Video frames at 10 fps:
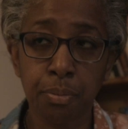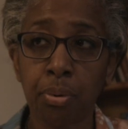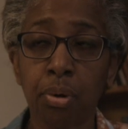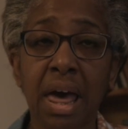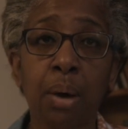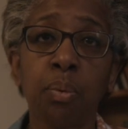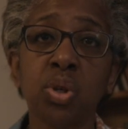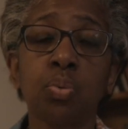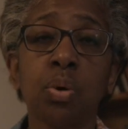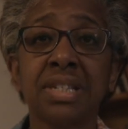pull out
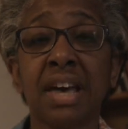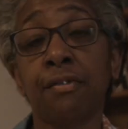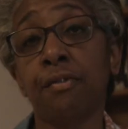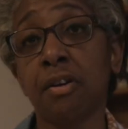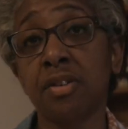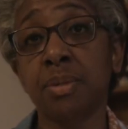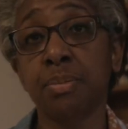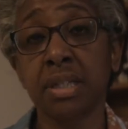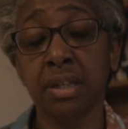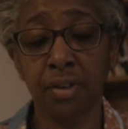which words have a very
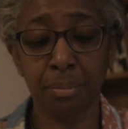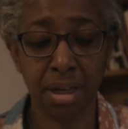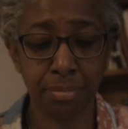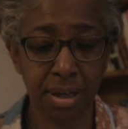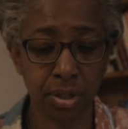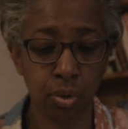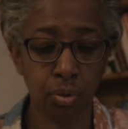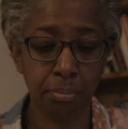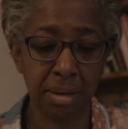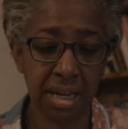specific
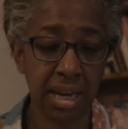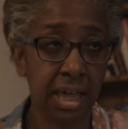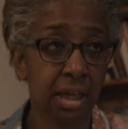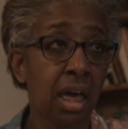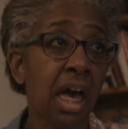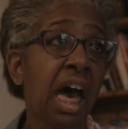mathematical meaning,